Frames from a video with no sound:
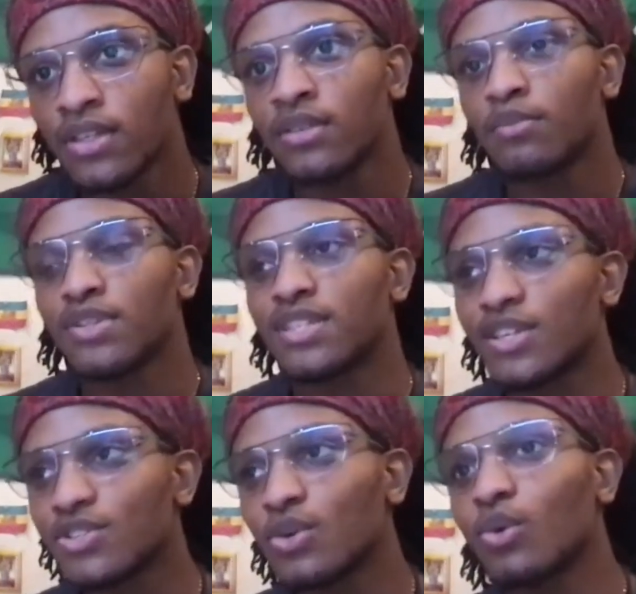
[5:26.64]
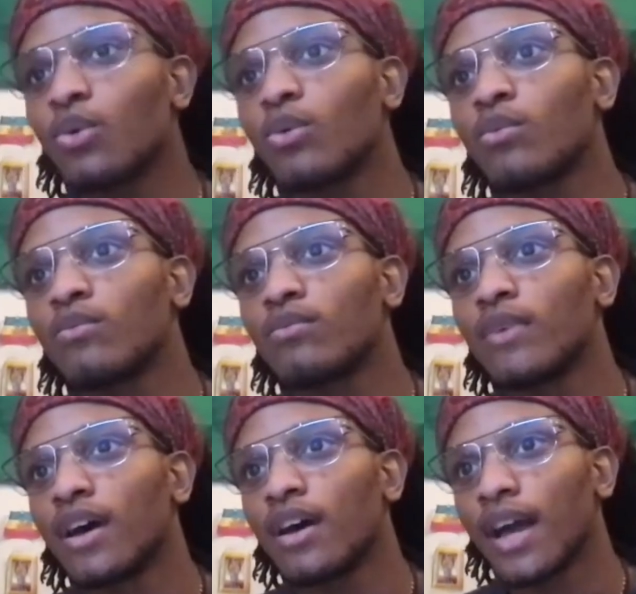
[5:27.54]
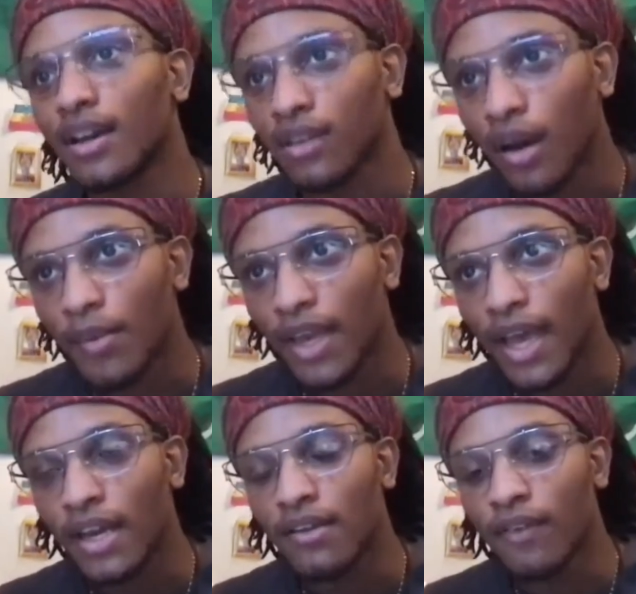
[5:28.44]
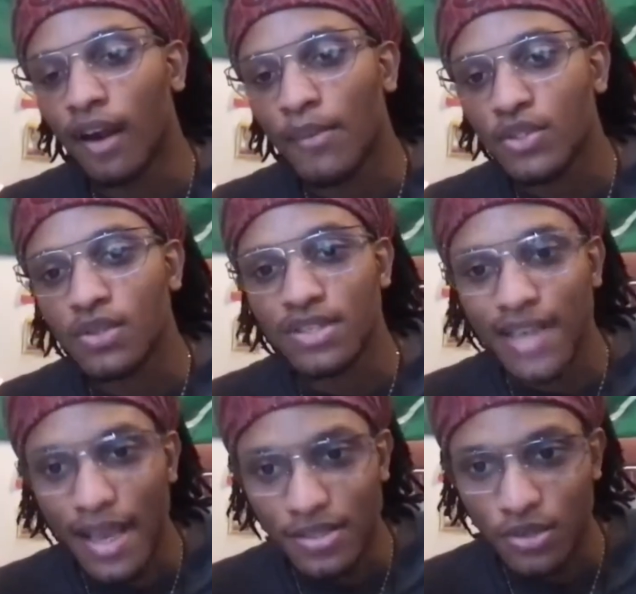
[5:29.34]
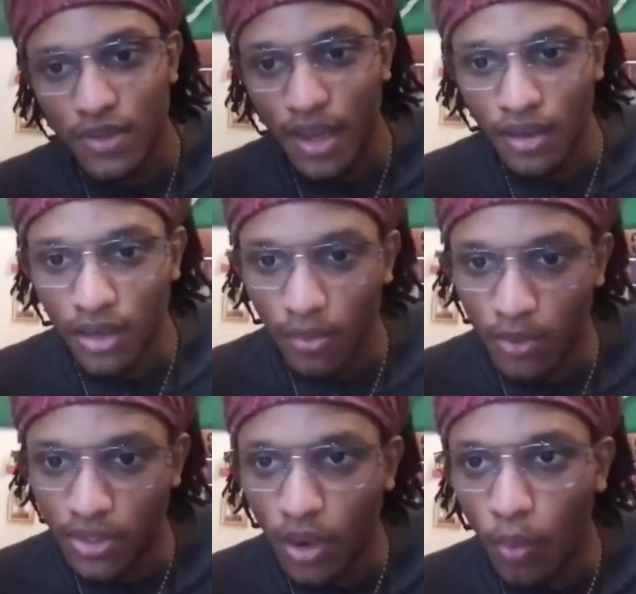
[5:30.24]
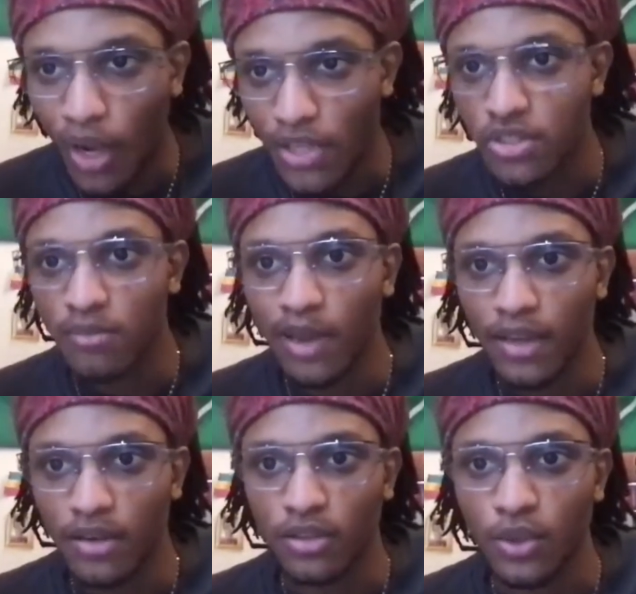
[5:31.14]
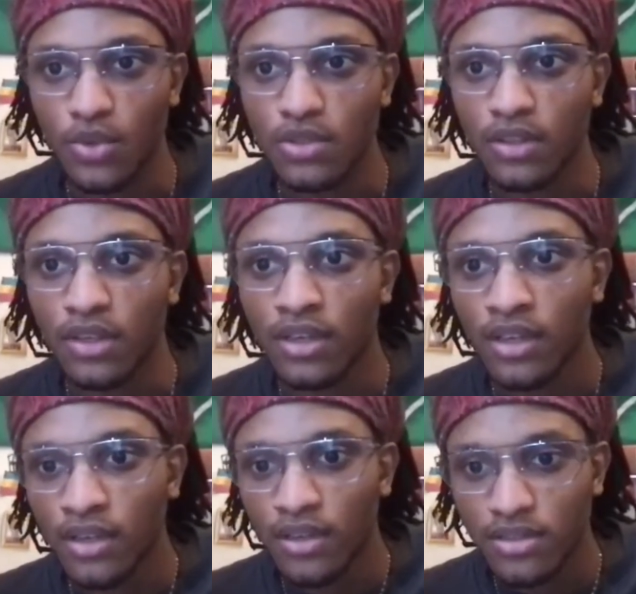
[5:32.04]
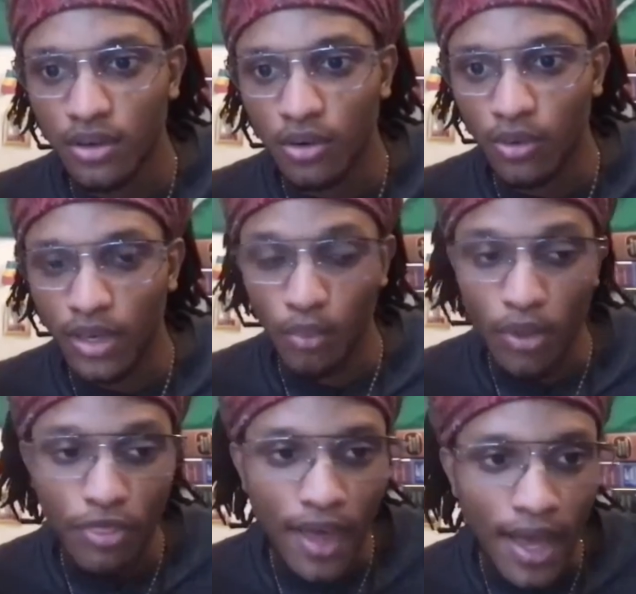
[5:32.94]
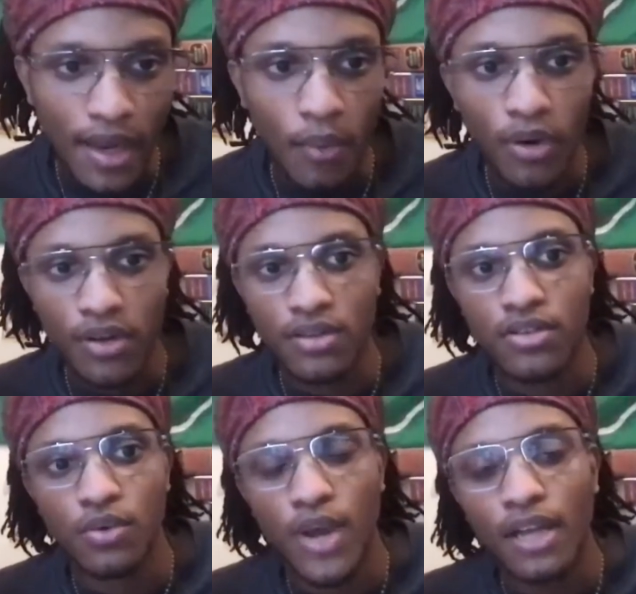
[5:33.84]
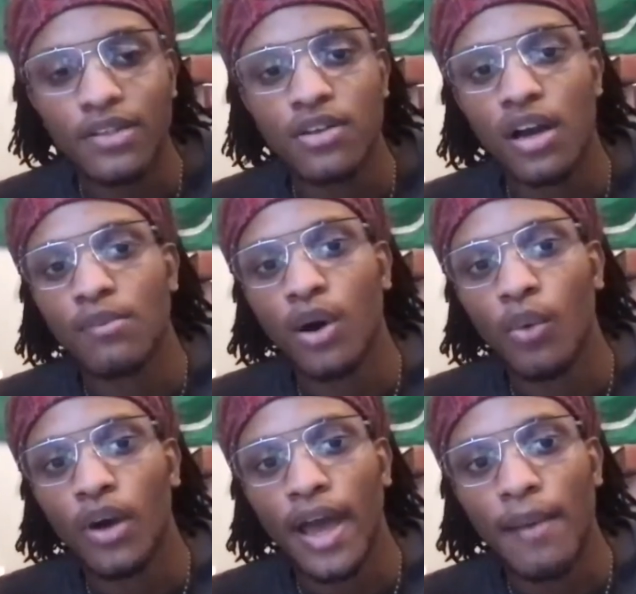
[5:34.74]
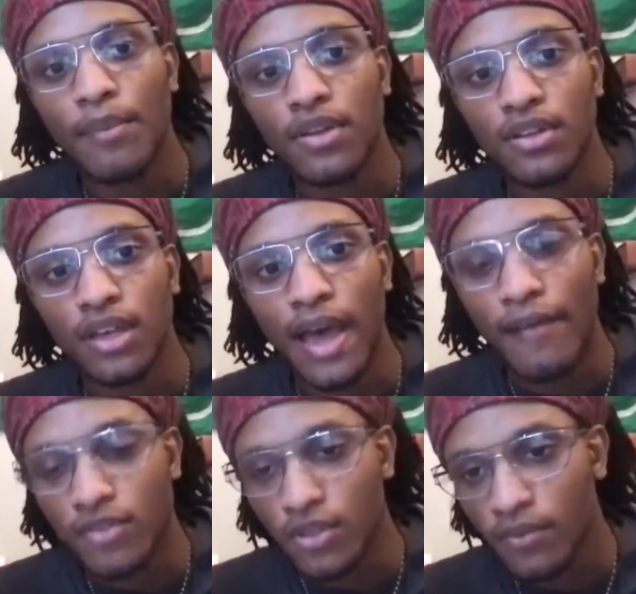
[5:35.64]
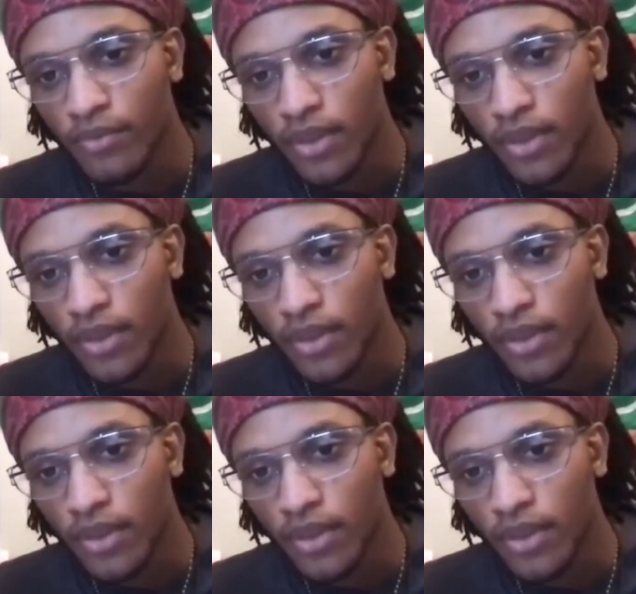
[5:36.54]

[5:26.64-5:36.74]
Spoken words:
potential economic and environmental disaster that can come without watching Biden closely. So, and with that, I want to directly talk about what happened after